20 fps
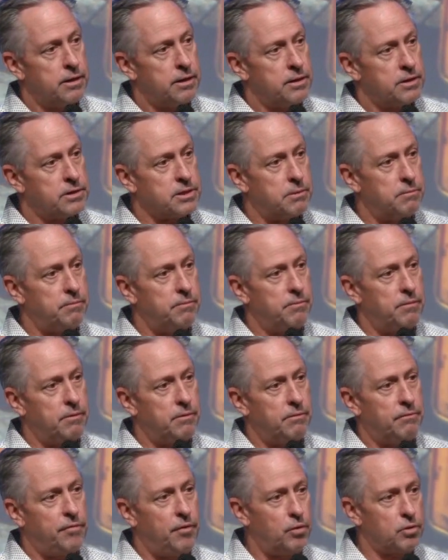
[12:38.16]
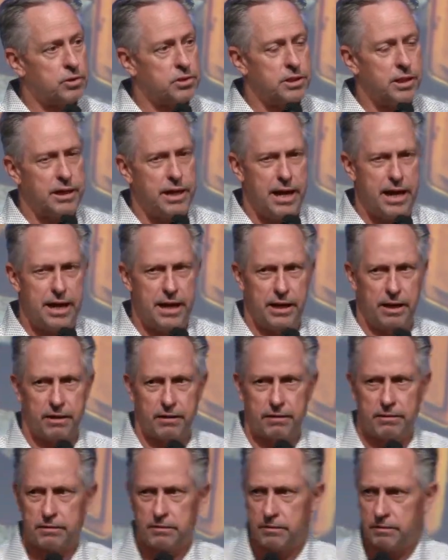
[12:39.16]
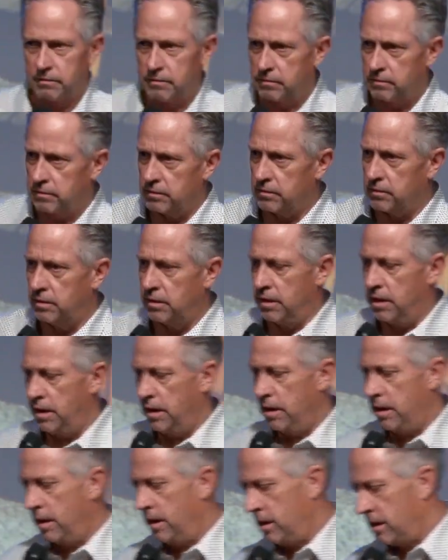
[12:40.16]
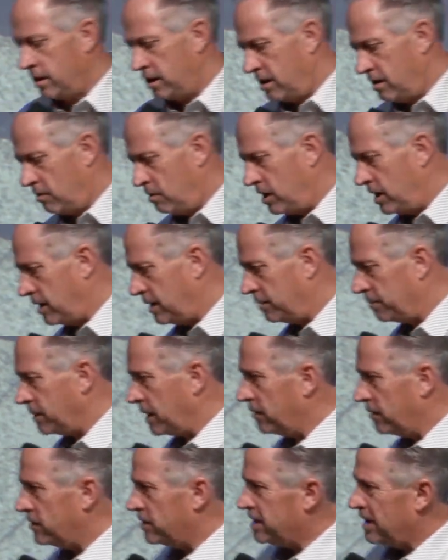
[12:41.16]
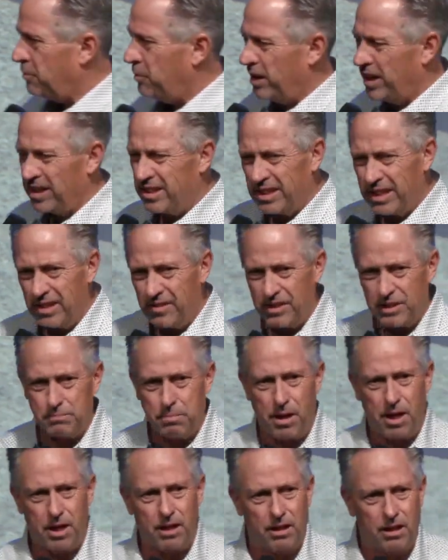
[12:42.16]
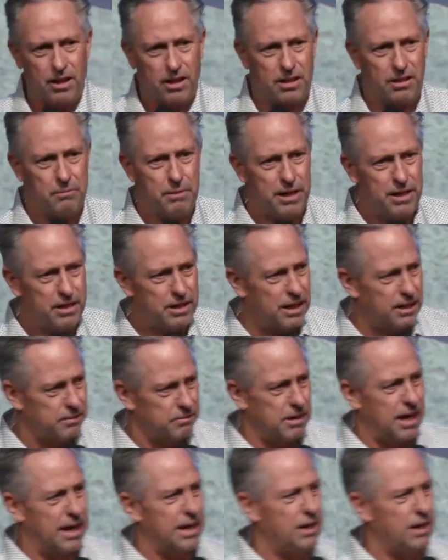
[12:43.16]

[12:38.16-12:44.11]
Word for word: some folks said, Hey, you know what? Every time we get together, this potluck, man, I